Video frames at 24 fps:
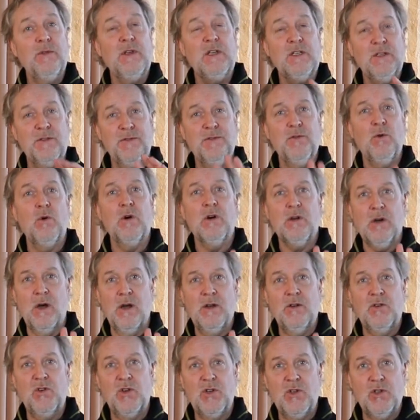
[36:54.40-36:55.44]
of these four
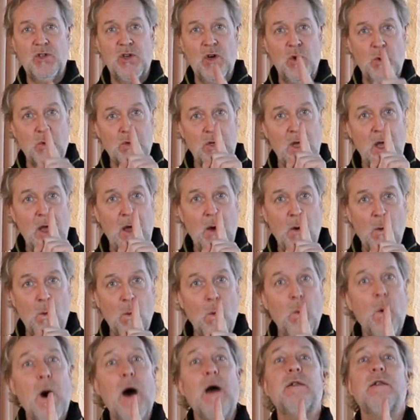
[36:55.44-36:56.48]
countries chose
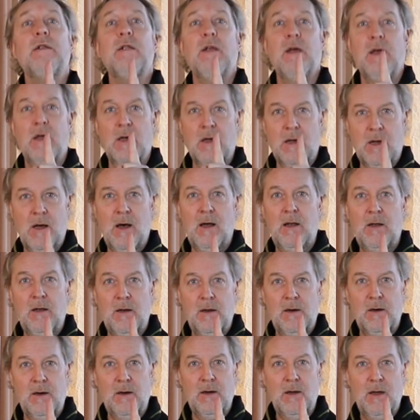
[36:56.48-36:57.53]
one
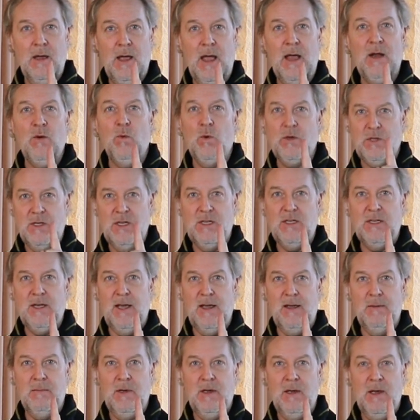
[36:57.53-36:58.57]
color and it was the
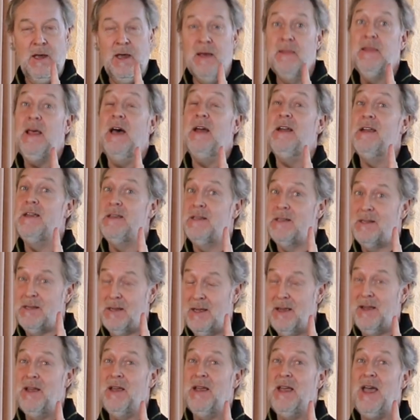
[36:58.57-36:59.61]
same. That is
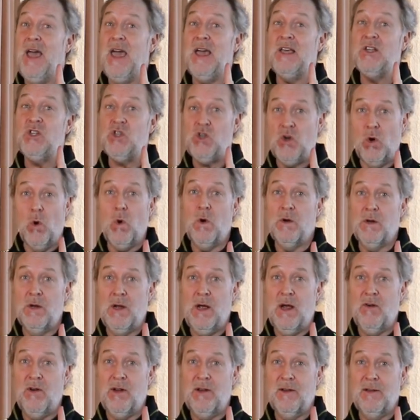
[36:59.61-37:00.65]

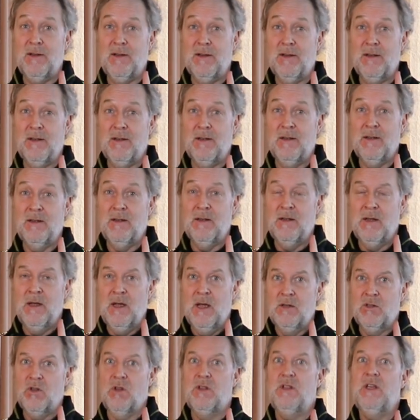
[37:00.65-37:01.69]
extraordinary.
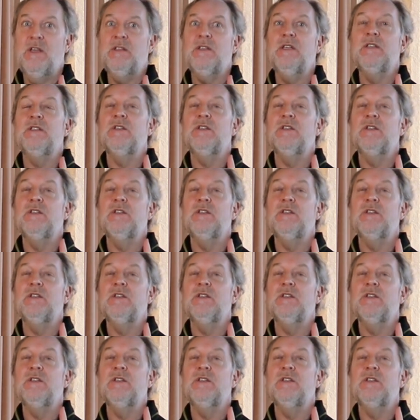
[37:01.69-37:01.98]
So this